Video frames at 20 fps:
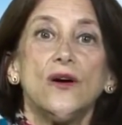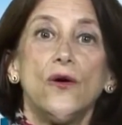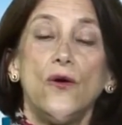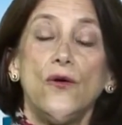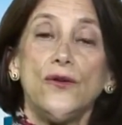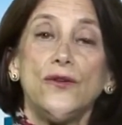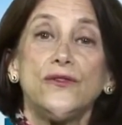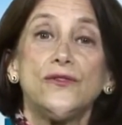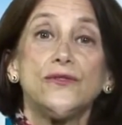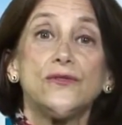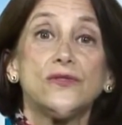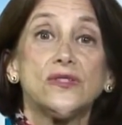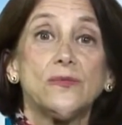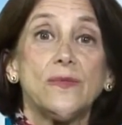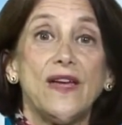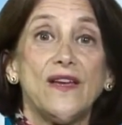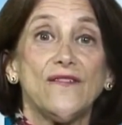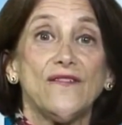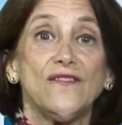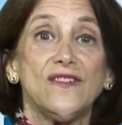All you do is
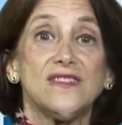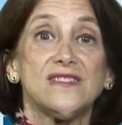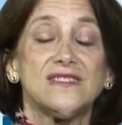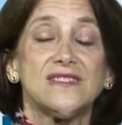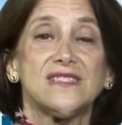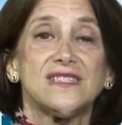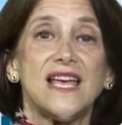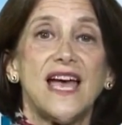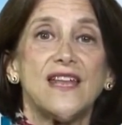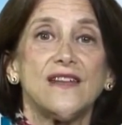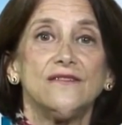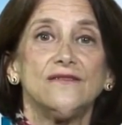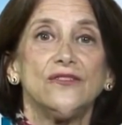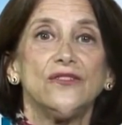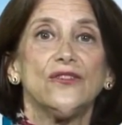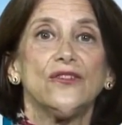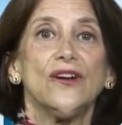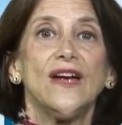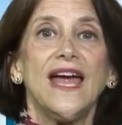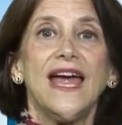make fists out of
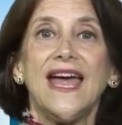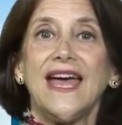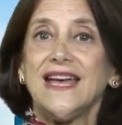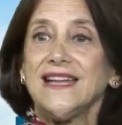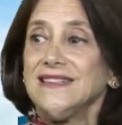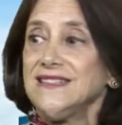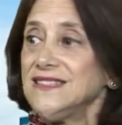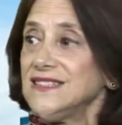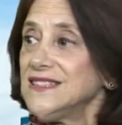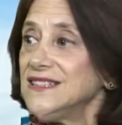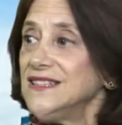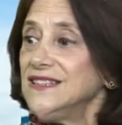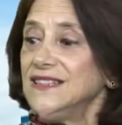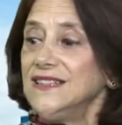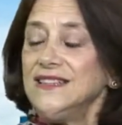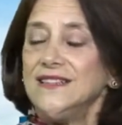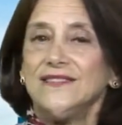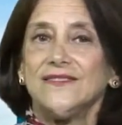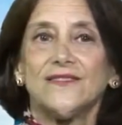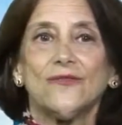your hands,
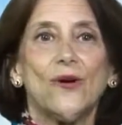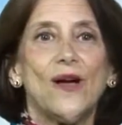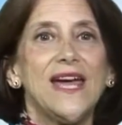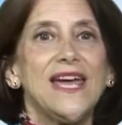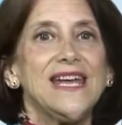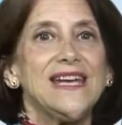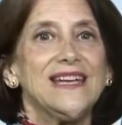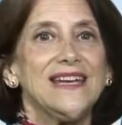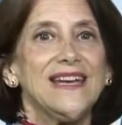right?